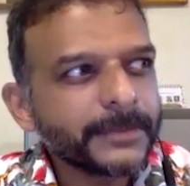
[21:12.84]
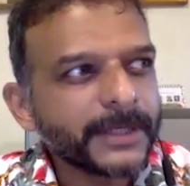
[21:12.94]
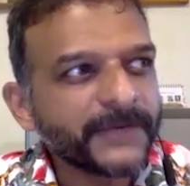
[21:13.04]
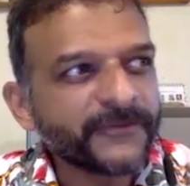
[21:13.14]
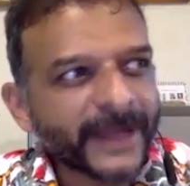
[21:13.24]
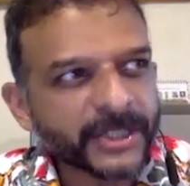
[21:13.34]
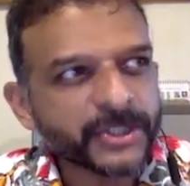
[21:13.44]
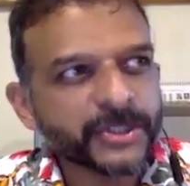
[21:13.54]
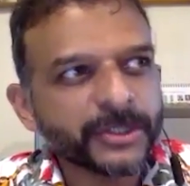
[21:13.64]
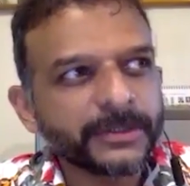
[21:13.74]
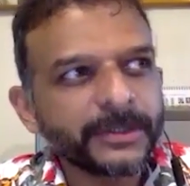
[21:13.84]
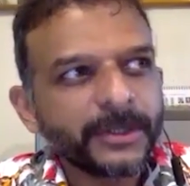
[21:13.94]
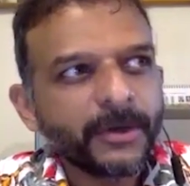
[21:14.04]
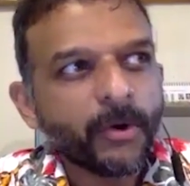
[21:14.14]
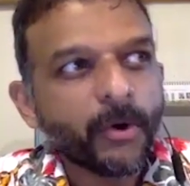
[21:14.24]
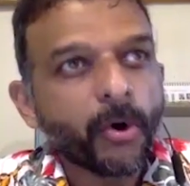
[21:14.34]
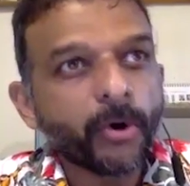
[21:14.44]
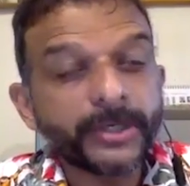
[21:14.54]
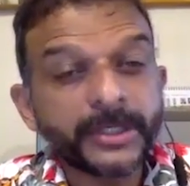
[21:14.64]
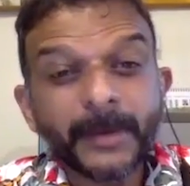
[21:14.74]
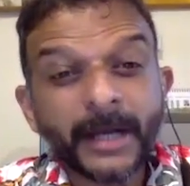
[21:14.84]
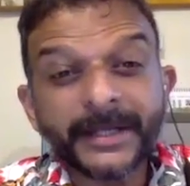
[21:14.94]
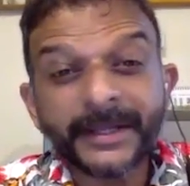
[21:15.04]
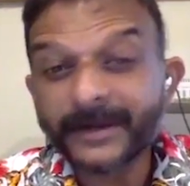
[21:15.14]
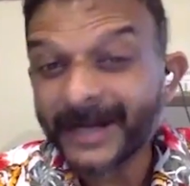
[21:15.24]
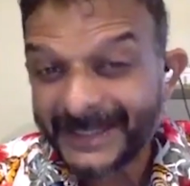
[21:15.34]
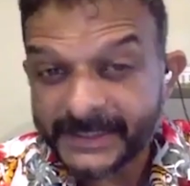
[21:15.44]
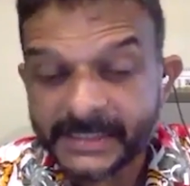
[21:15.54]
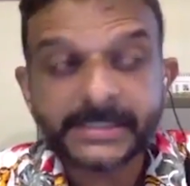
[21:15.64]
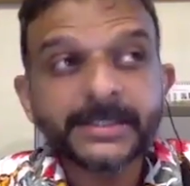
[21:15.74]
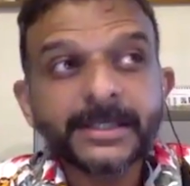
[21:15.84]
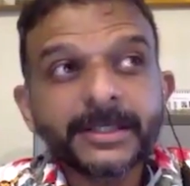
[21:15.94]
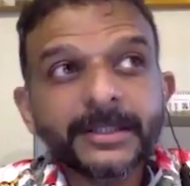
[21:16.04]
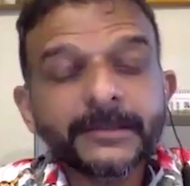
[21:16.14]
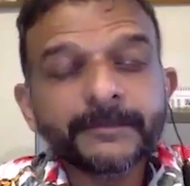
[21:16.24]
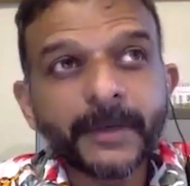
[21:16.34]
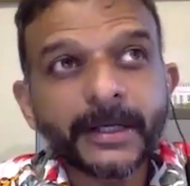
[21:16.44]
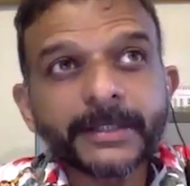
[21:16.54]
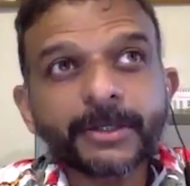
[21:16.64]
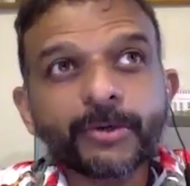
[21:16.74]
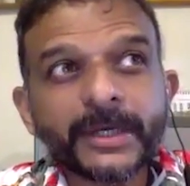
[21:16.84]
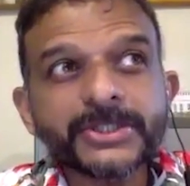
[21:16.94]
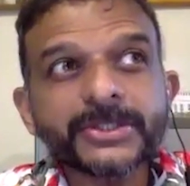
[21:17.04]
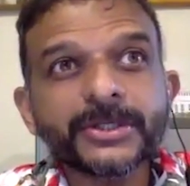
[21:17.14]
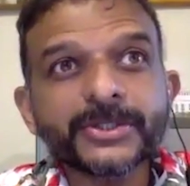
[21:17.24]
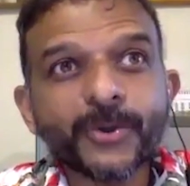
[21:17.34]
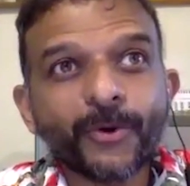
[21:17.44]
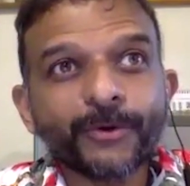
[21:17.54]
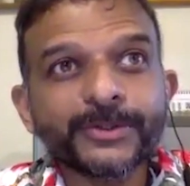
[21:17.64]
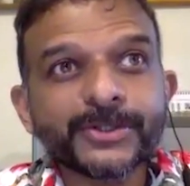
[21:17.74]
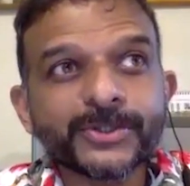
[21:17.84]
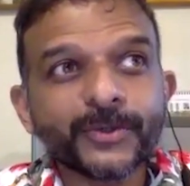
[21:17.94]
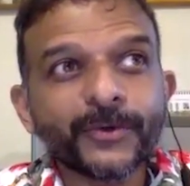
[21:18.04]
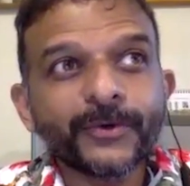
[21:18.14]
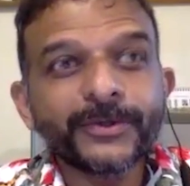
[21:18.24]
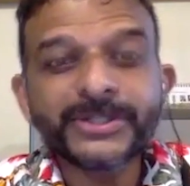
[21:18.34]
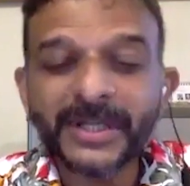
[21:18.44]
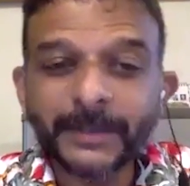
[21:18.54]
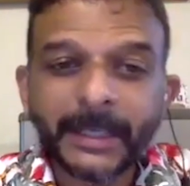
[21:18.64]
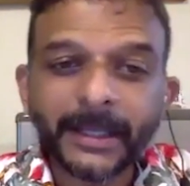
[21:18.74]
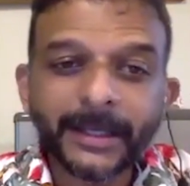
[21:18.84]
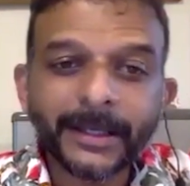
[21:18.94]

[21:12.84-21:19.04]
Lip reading: reflection or demanding rights, but question is also dreaming.